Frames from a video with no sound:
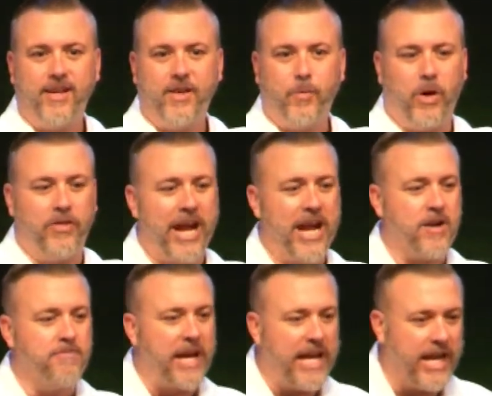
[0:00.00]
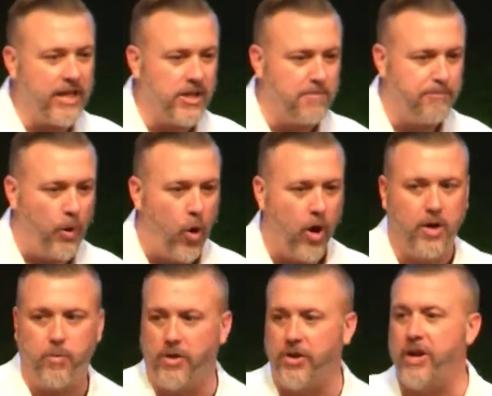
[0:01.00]
while they are meeting the
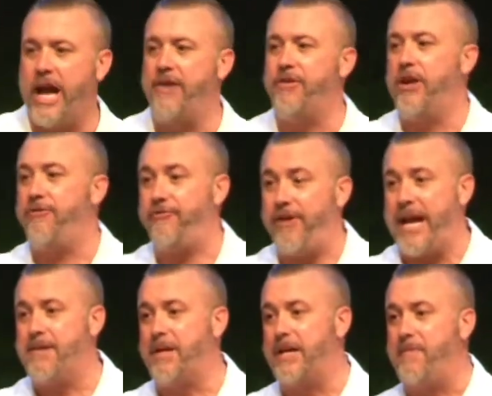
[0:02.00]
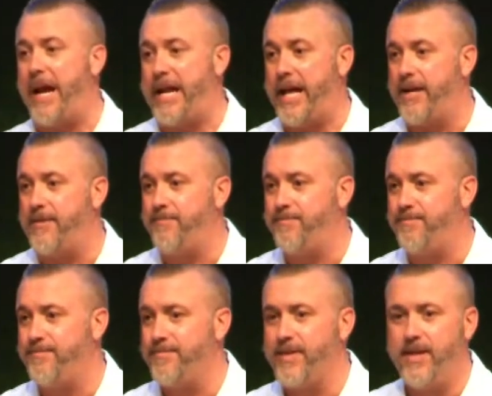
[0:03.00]
board, while they're having a family meeting,
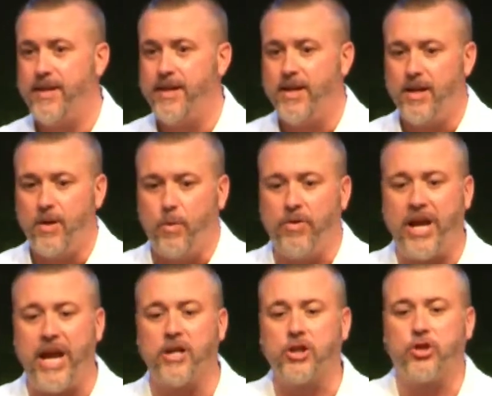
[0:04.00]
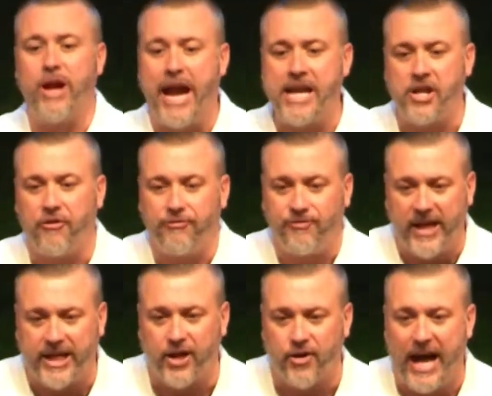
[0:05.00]
while they are trying to
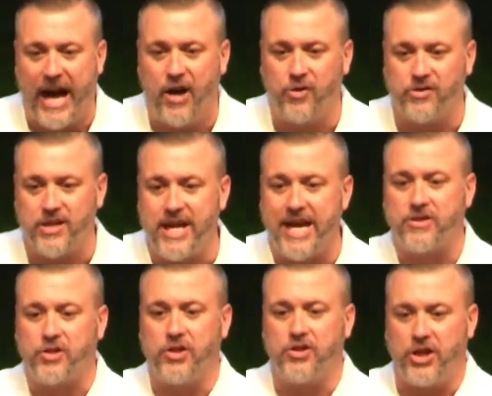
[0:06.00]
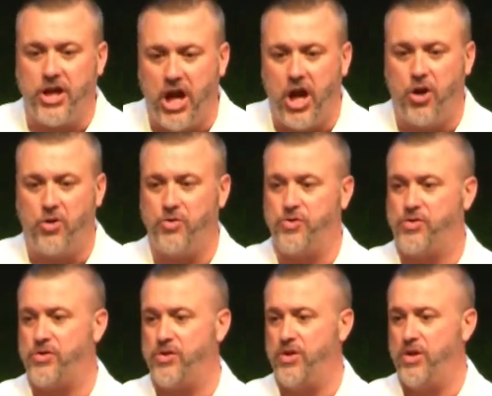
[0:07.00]
figure out the X's and O's,